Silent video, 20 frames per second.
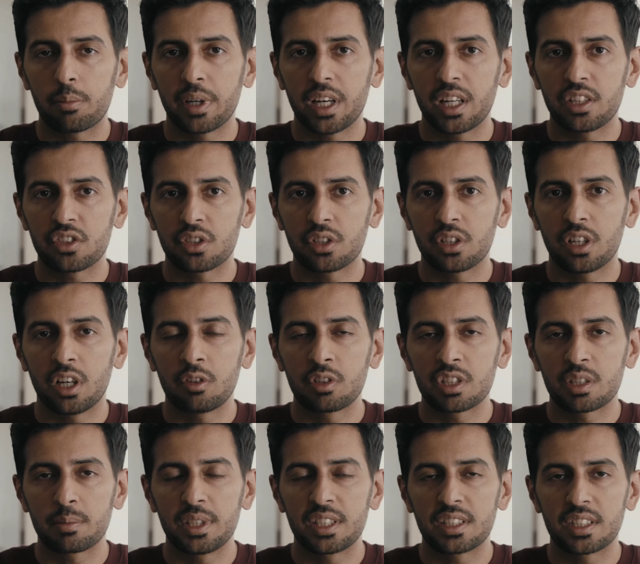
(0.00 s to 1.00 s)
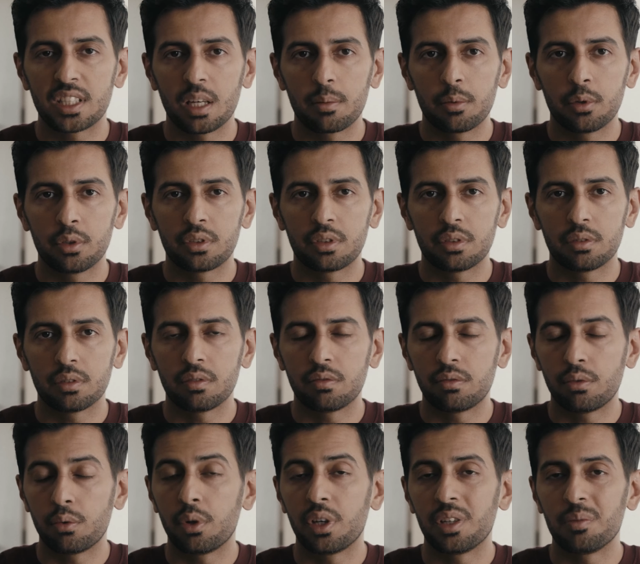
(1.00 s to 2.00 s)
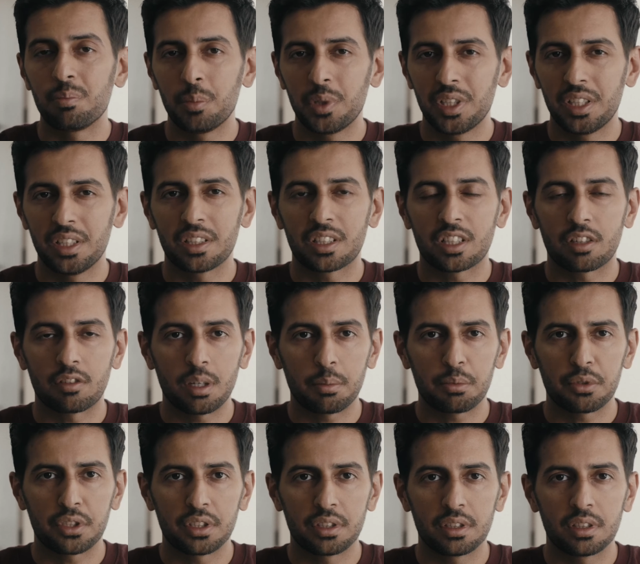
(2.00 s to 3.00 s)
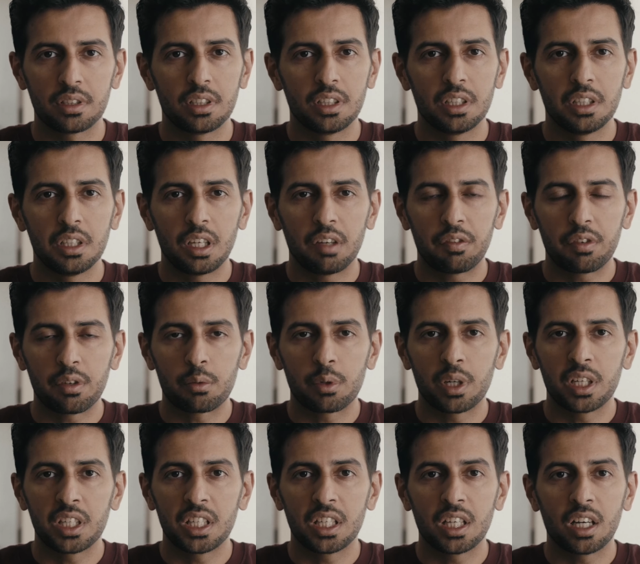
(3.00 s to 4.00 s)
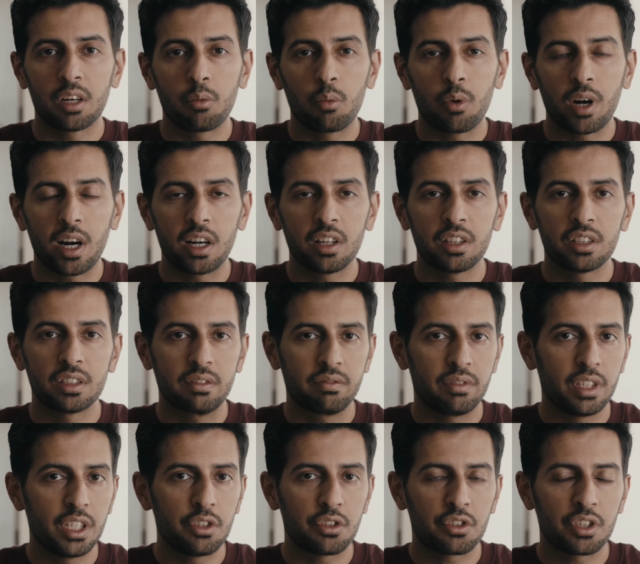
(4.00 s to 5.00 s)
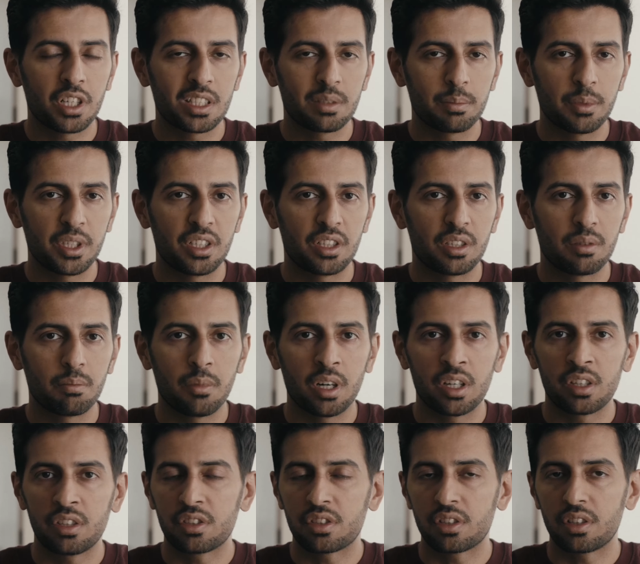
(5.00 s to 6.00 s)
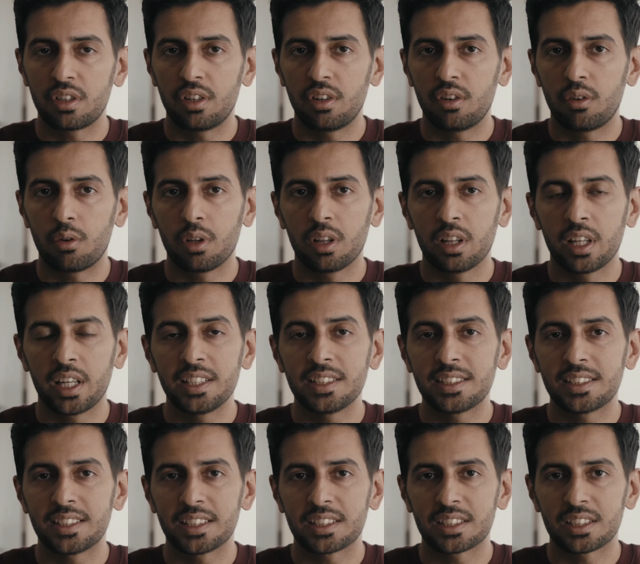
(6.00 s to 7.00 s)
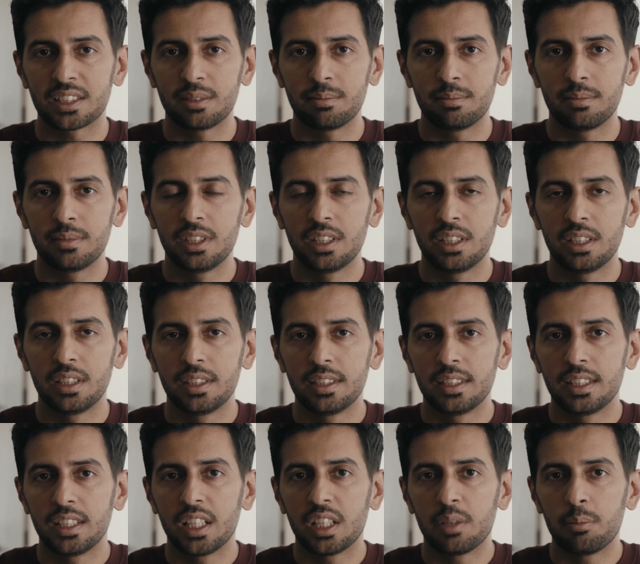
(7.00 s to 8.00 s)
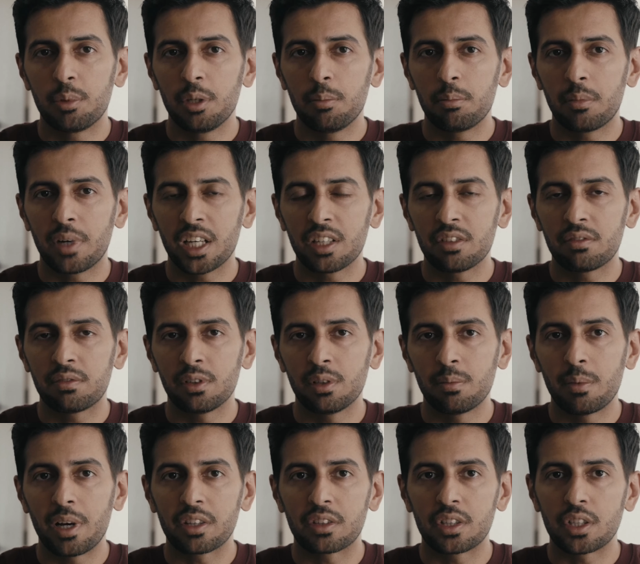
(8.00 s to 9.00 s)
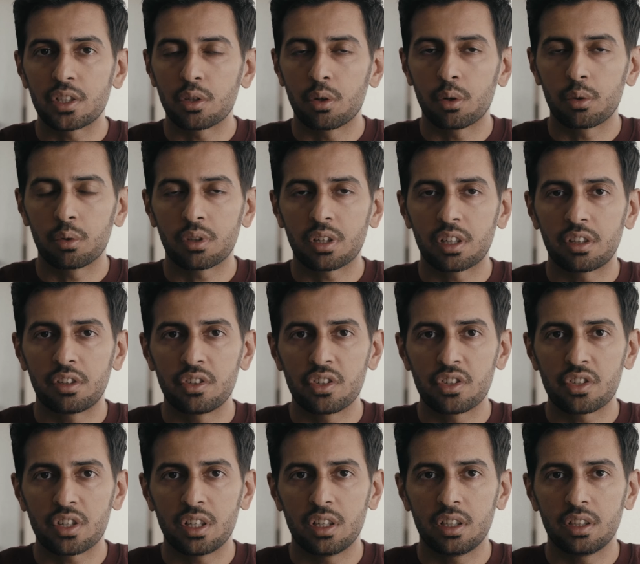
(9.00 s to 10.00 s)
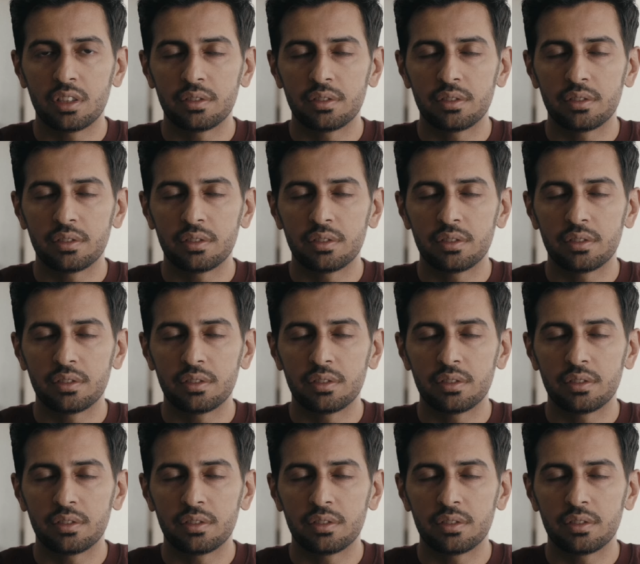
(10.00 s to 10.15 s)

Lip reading: patch should always be stable to avoid media corruption. If you're running a wireless video transmitter, monitor, or lens system, be mindful about the total current draw.